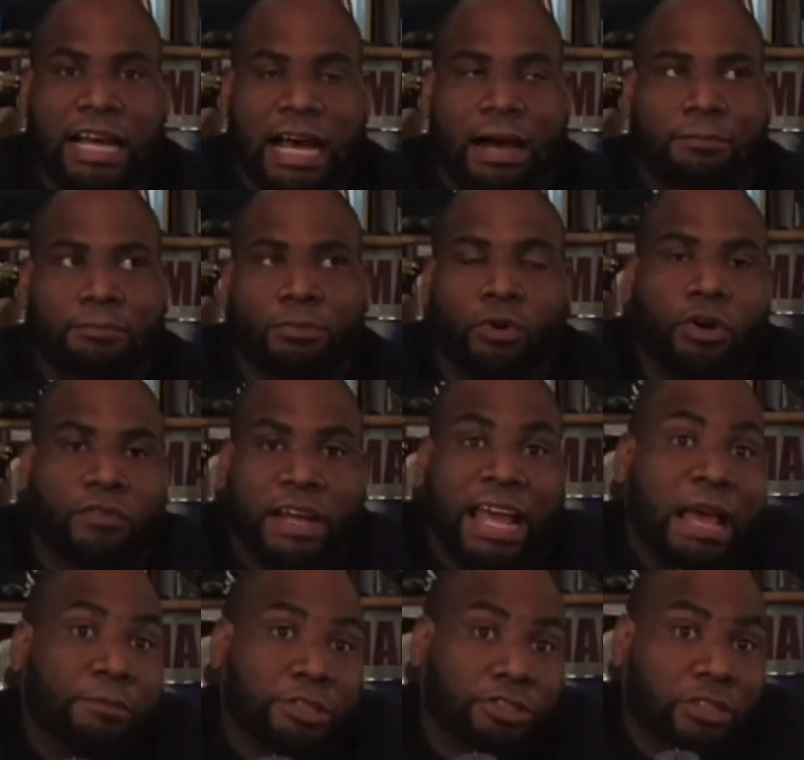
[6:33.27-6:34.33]
I'm more of an
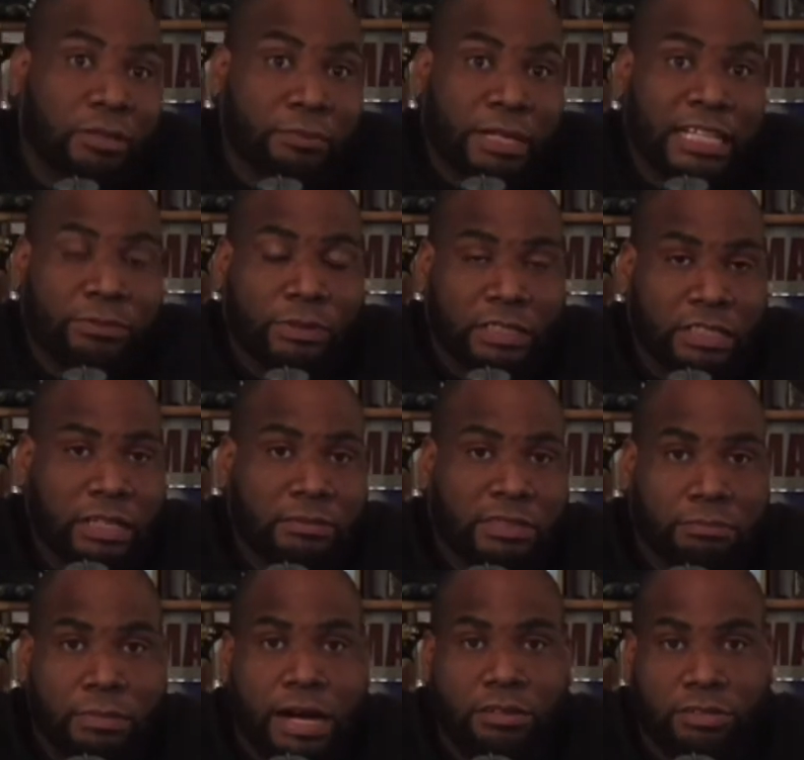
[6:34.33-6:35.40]
amateur at best when it comes
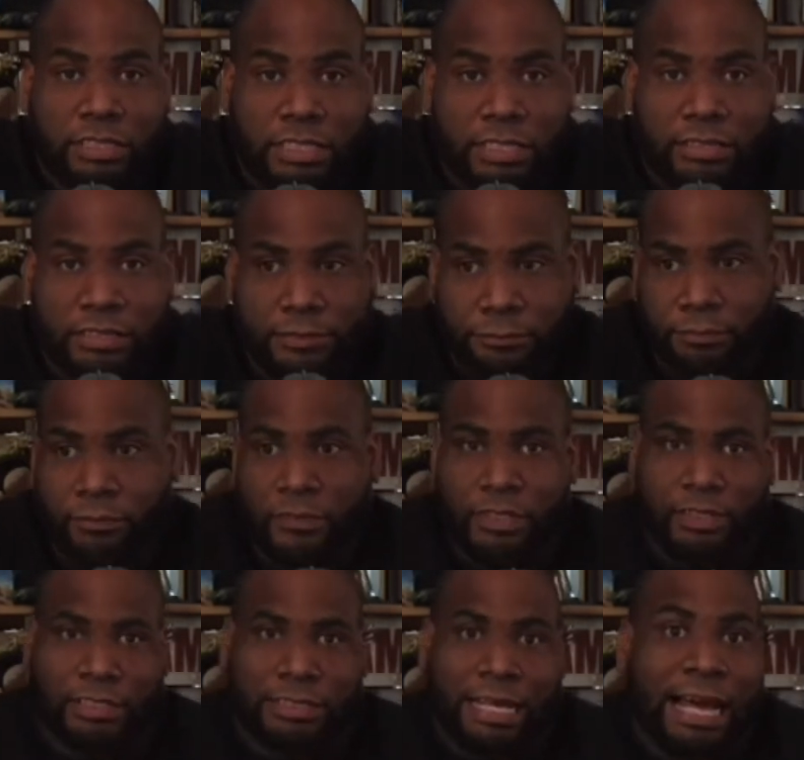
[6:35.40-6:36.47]
to model kits,
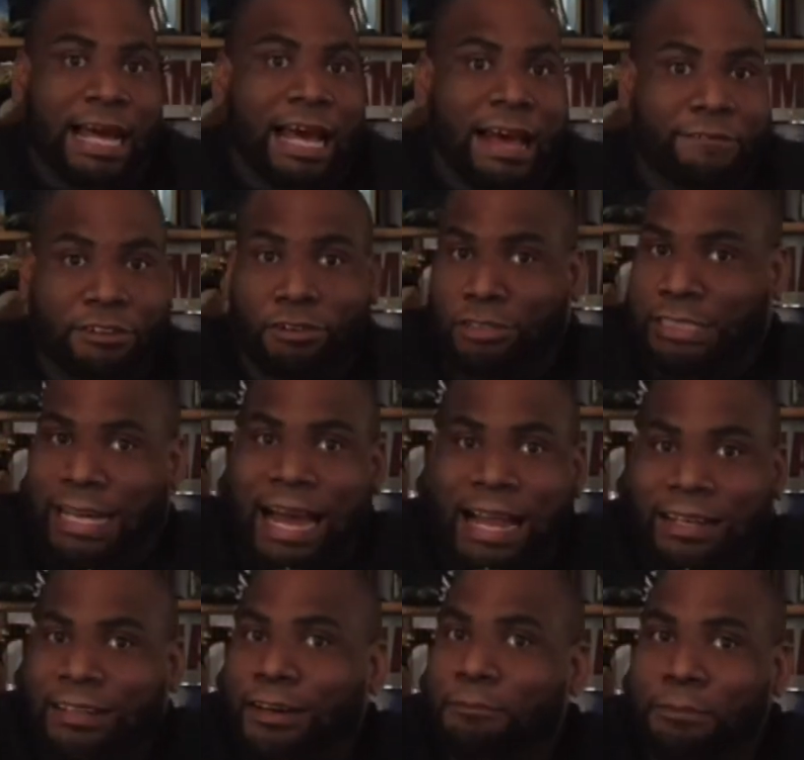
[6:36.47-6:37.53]
because I have no
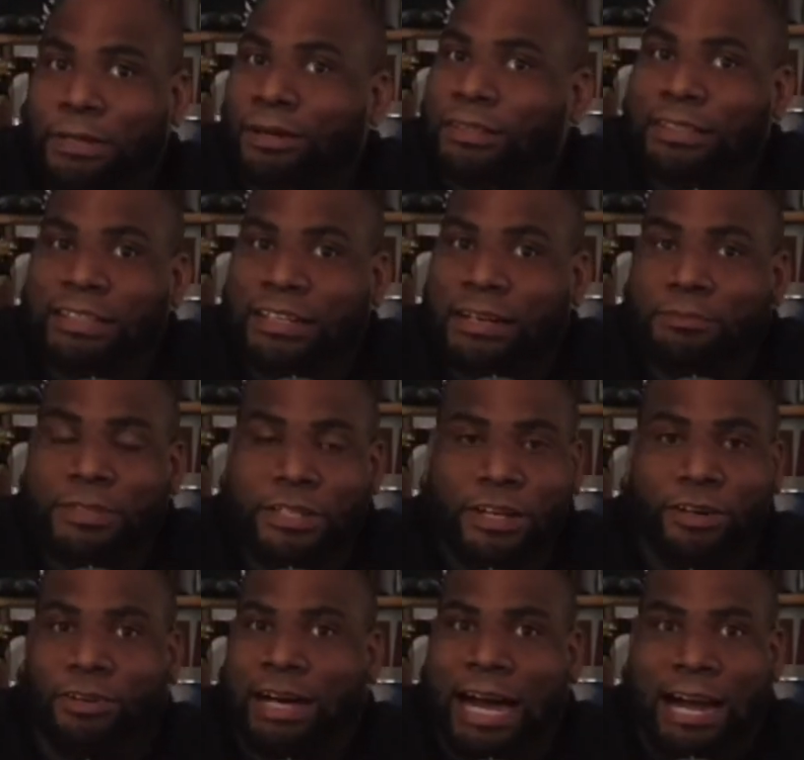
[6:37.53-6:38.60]
talent of building them, you
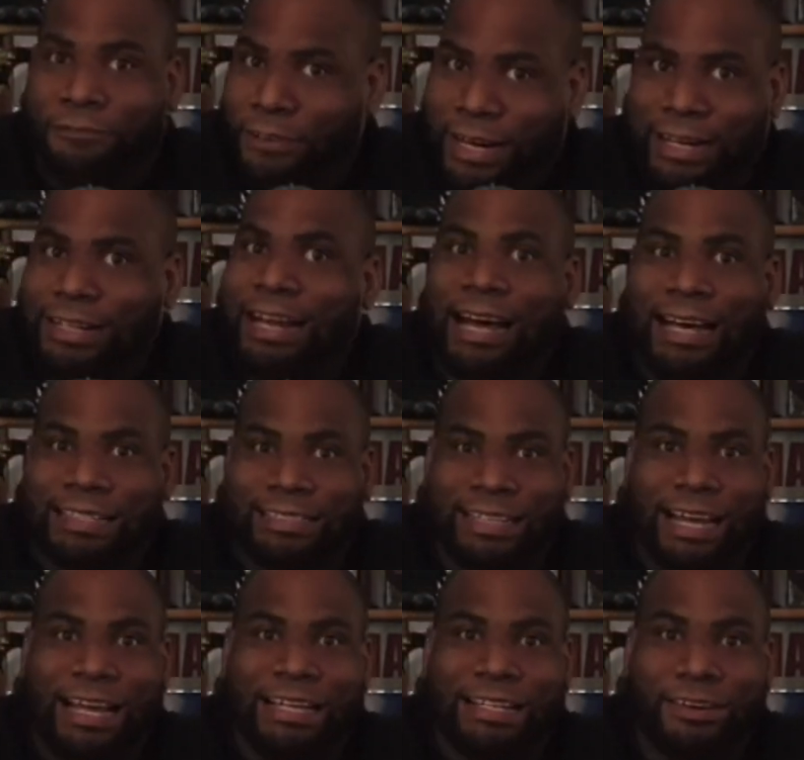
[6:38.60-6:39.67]
know. I recognize
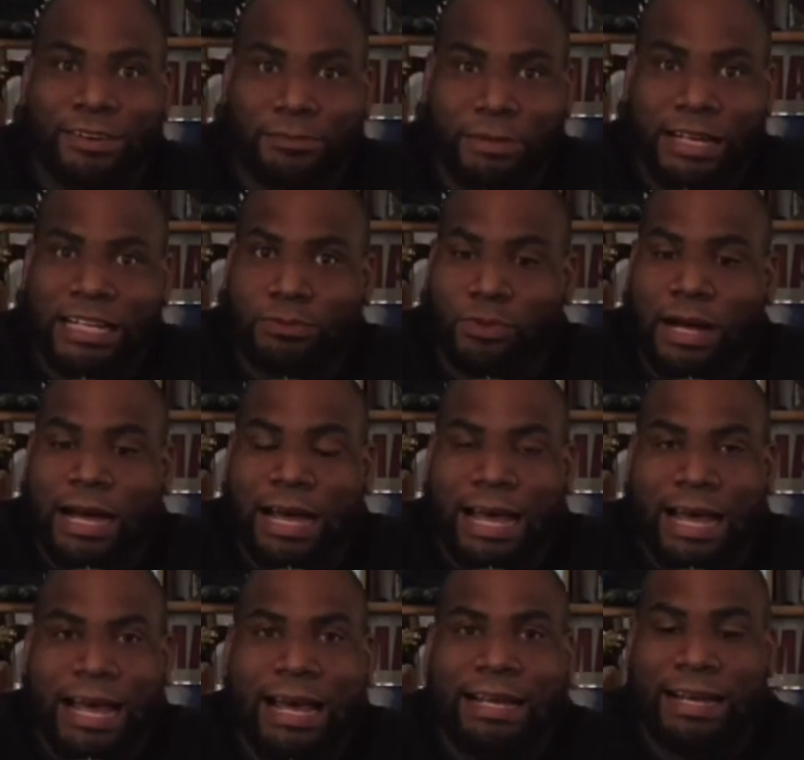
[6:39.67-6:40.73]
that, you know what I mean? That's why I
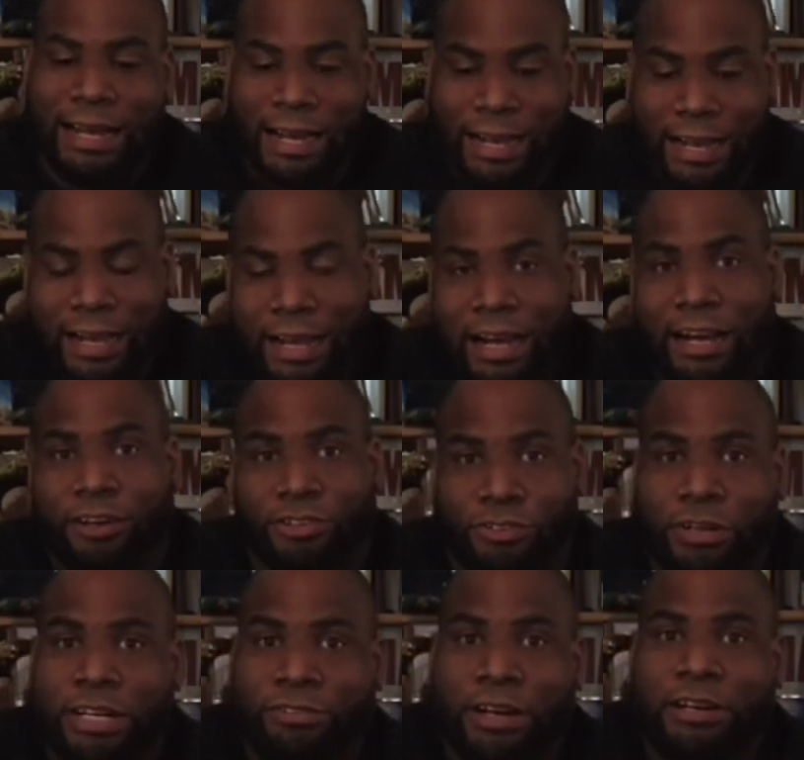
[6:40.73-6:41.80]
had a
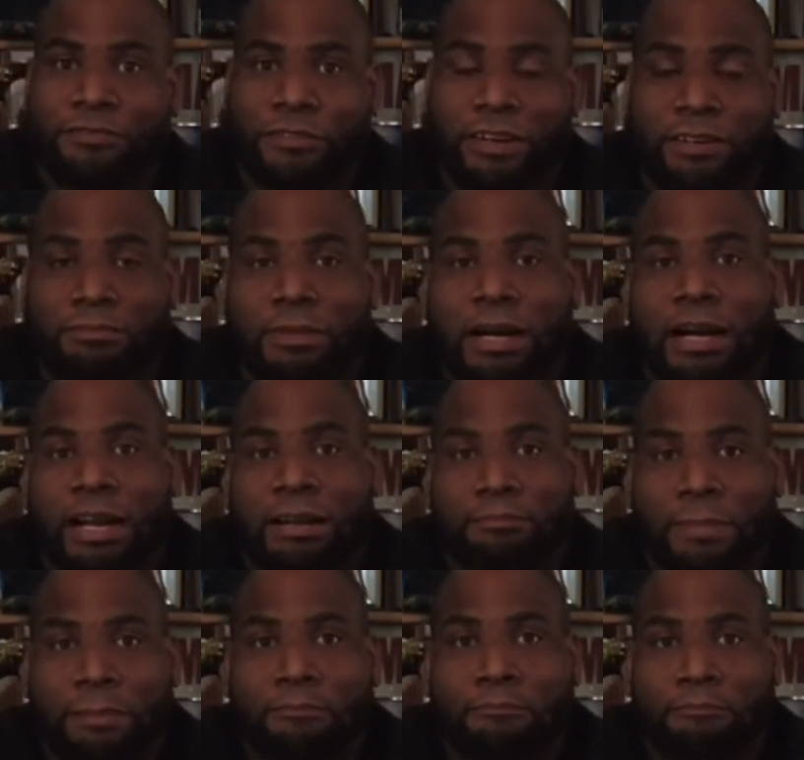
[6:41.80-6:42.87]
great, great friend of
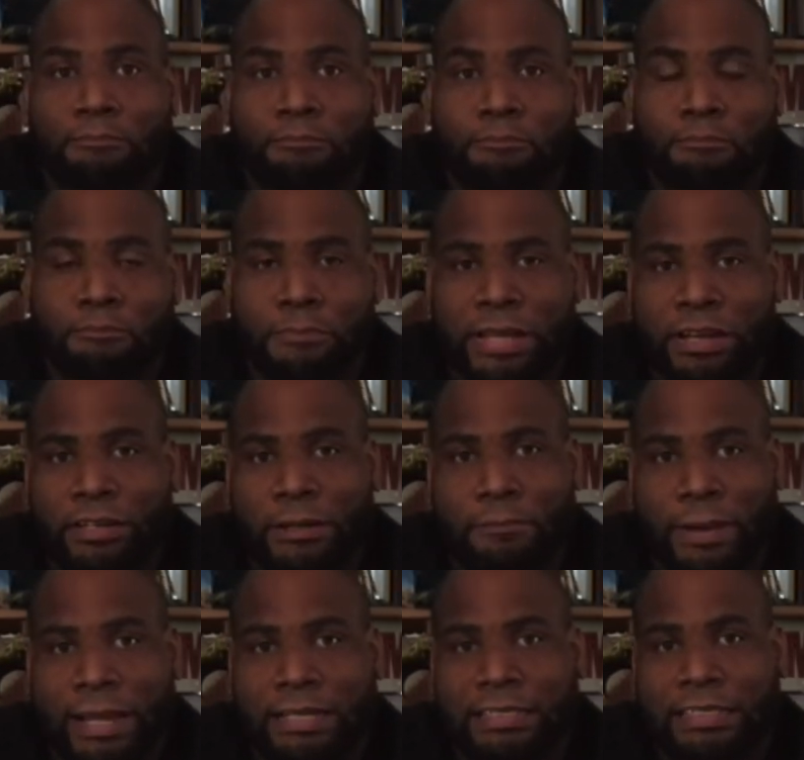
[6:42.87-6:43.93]
mine build and
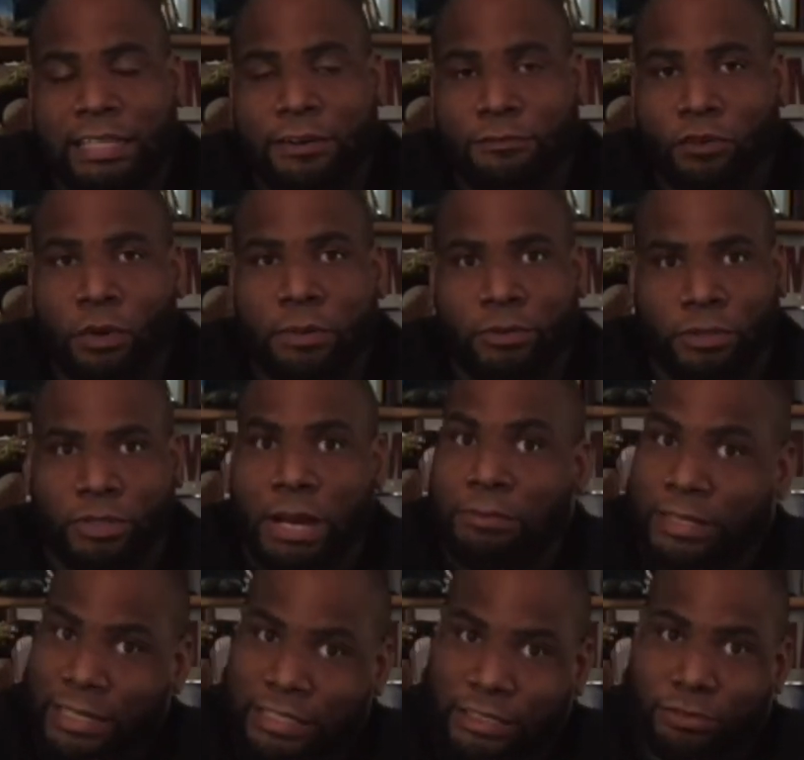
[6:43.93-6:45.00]
paint this kit for me, which I
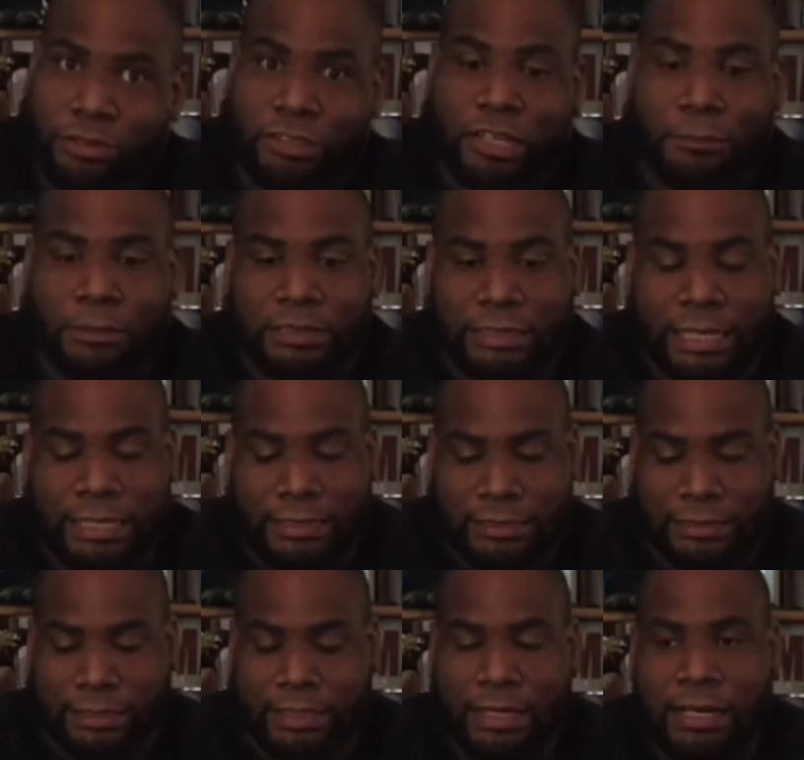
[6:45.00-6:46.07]
will get to in a couple of
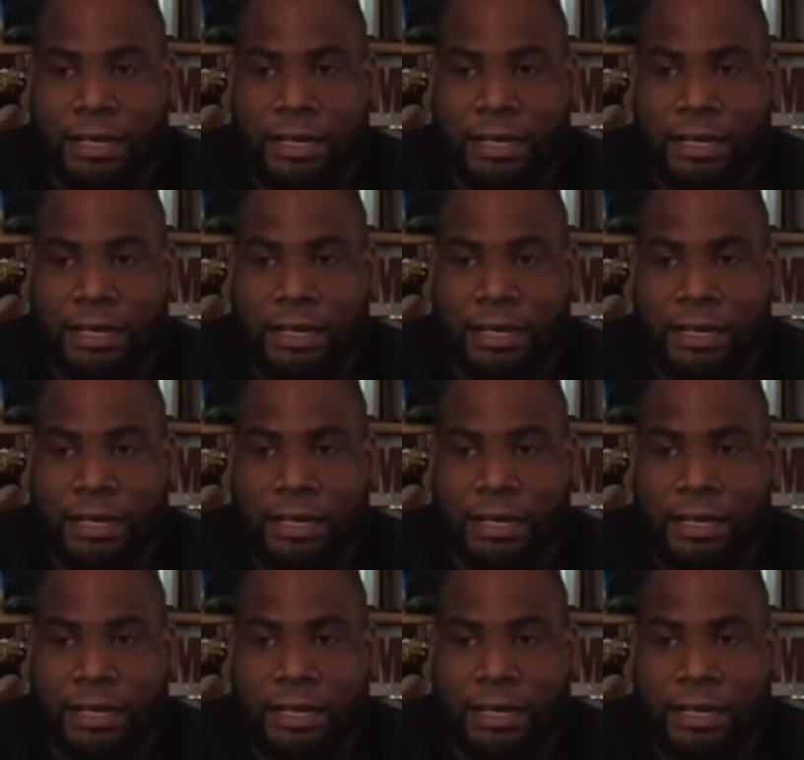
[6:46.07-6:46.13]
seconds.